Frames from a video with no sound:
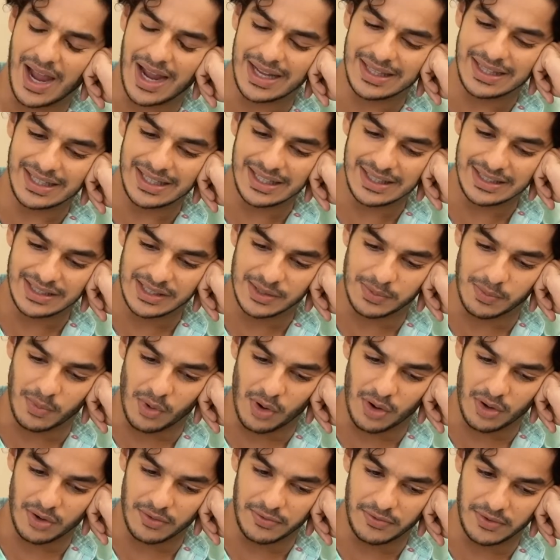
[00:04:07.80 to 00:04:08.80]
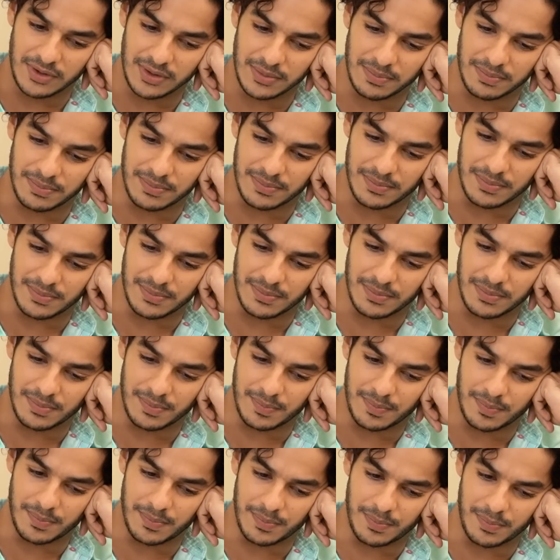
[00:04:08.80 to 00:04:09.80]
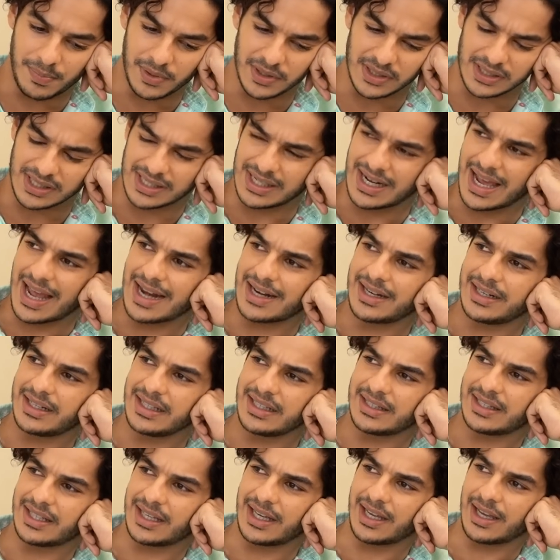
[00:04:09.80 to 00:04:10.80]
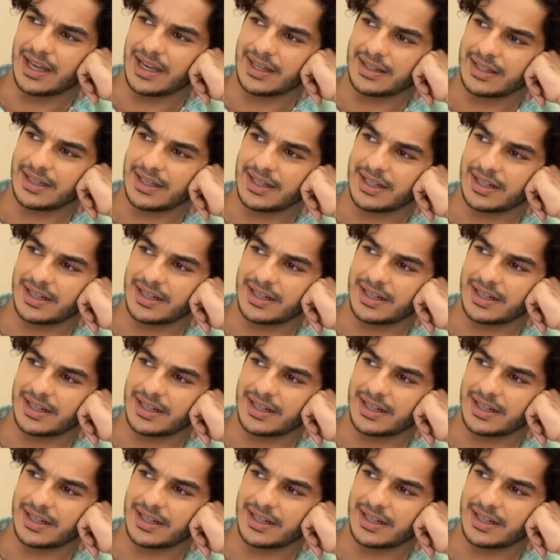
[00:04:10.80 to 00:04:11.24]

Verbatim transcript: I think it's more of a personality thing. I think